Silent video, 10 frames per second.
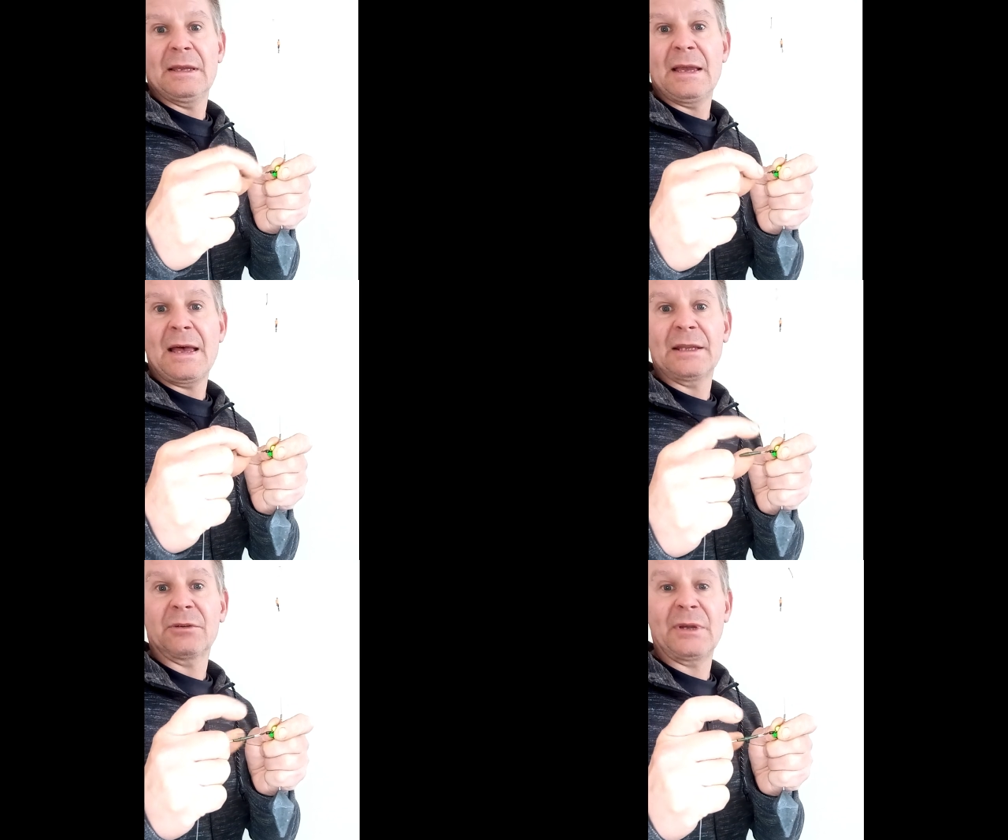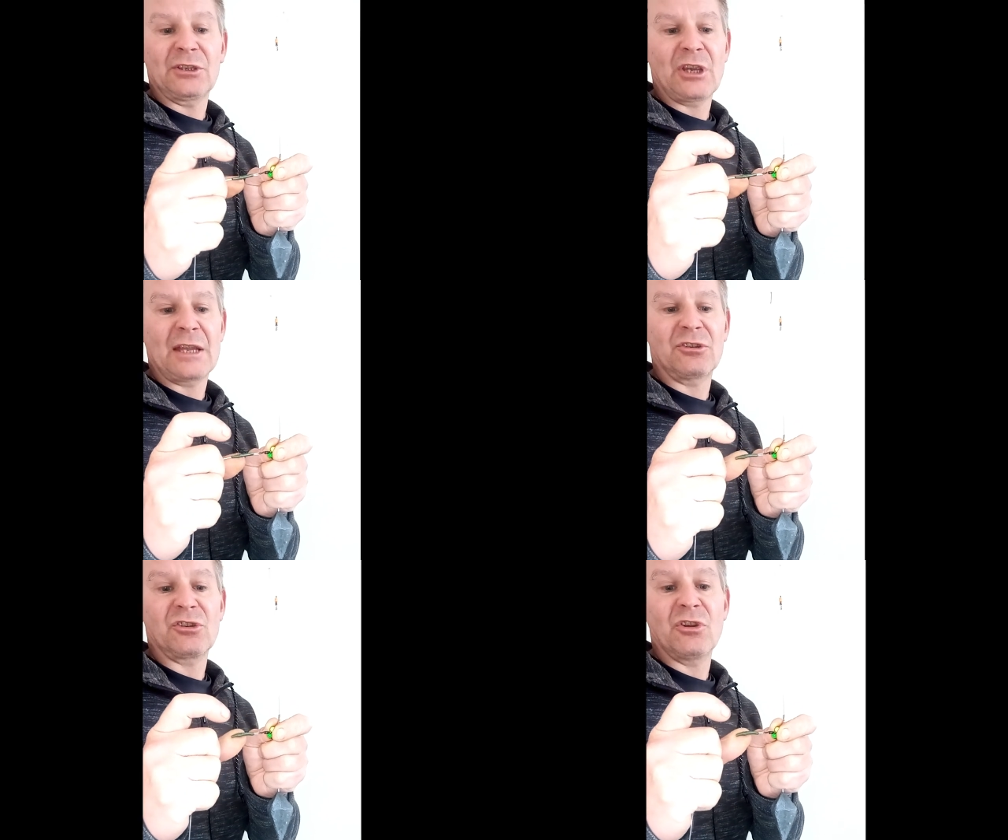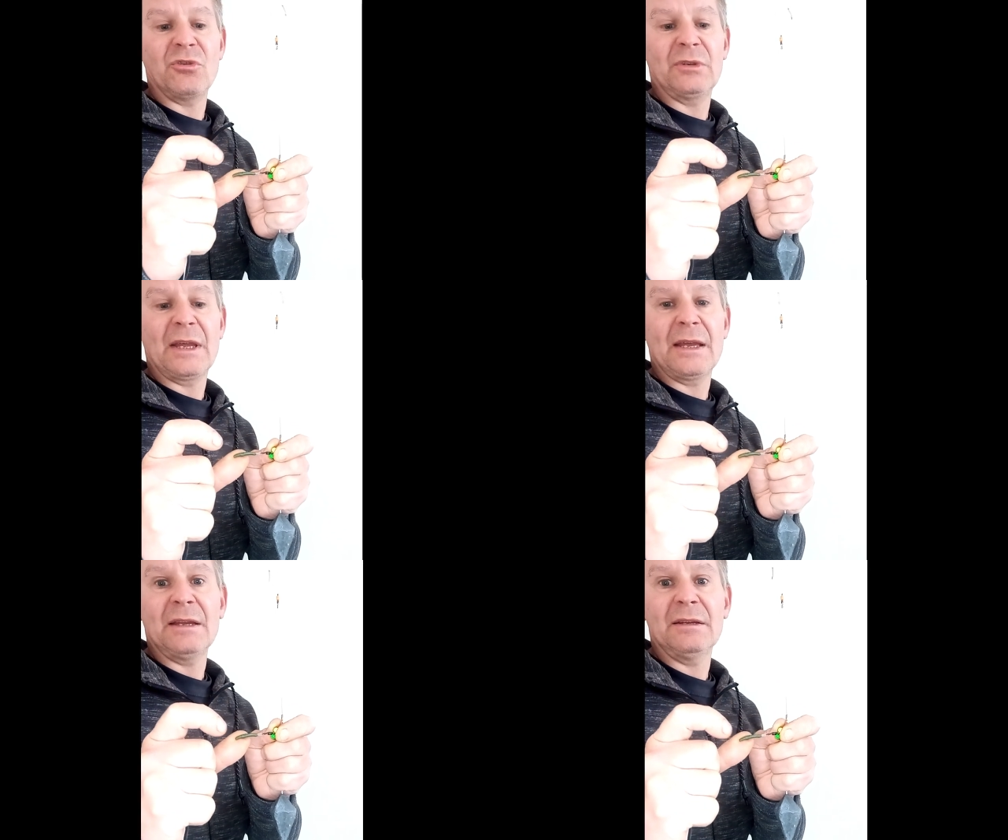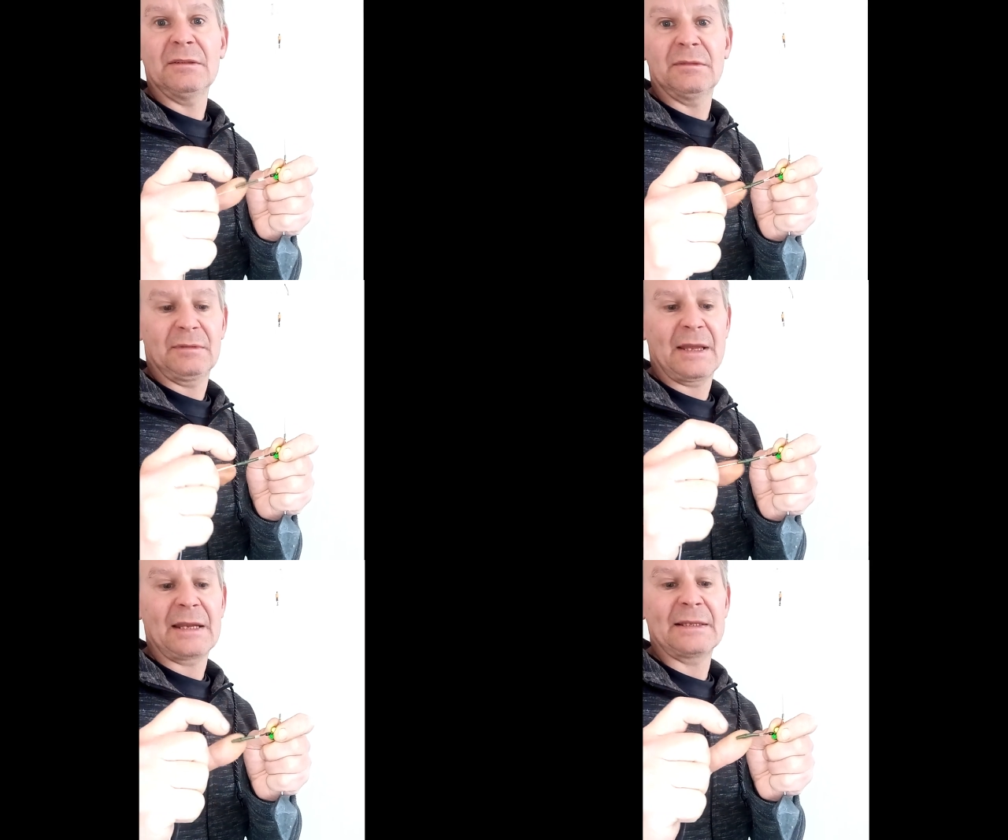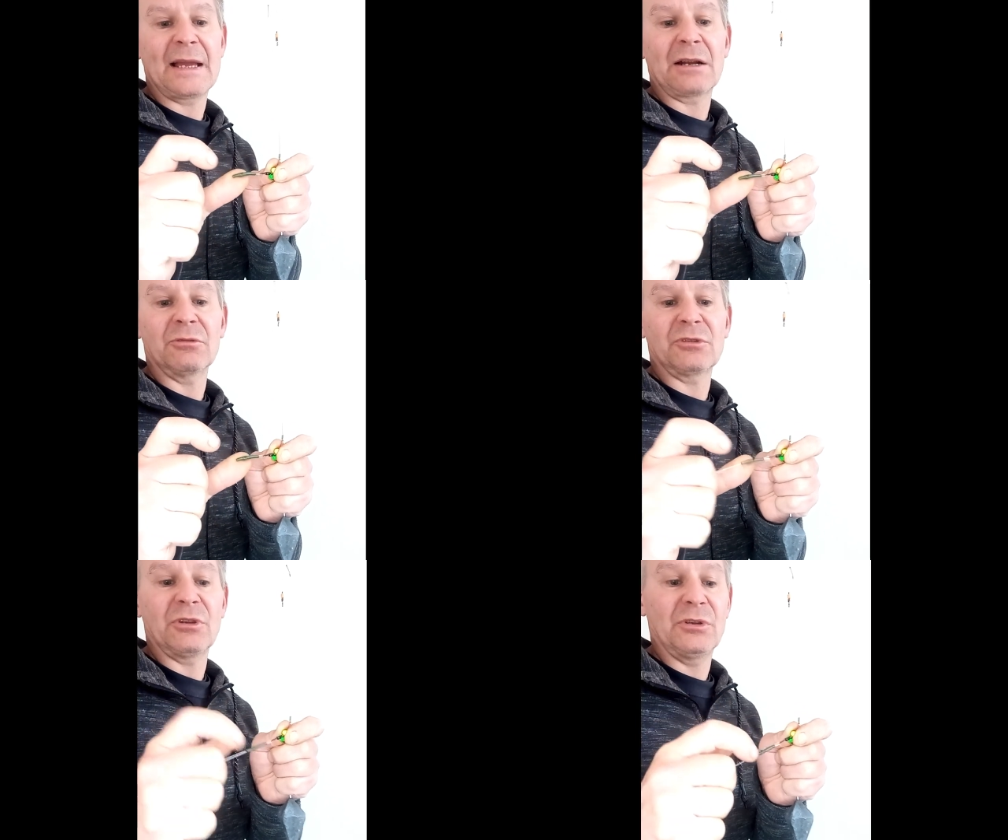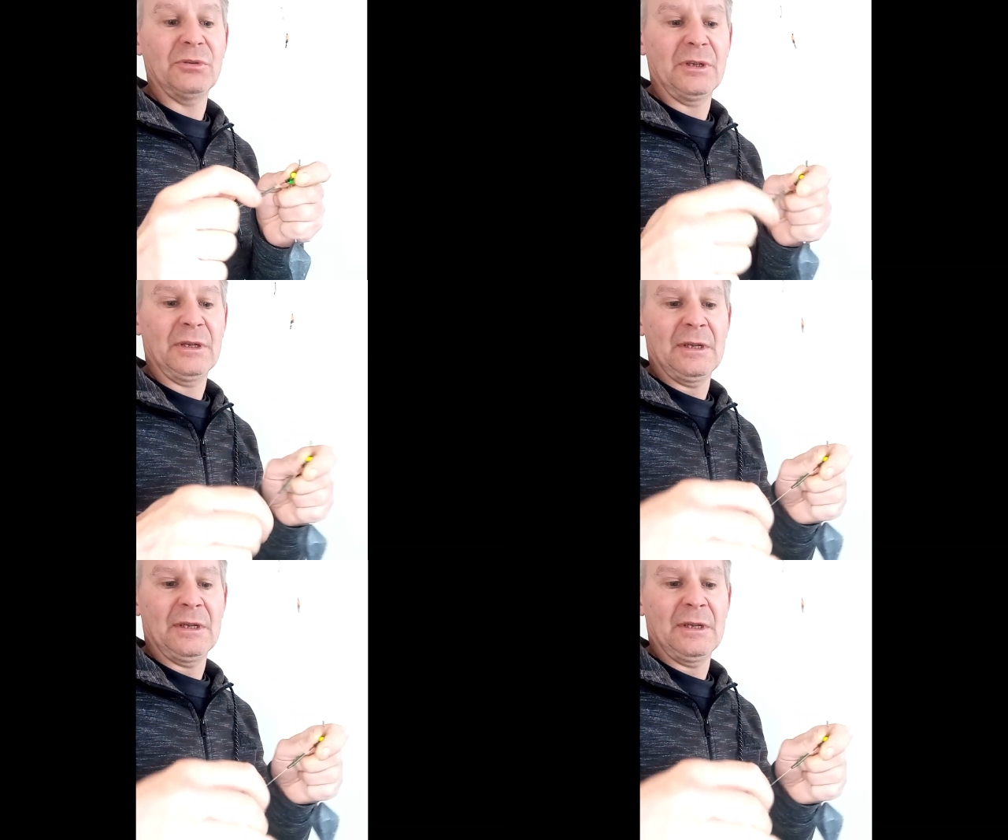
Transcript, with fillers: and a quick change snood there, the anti tangle snood.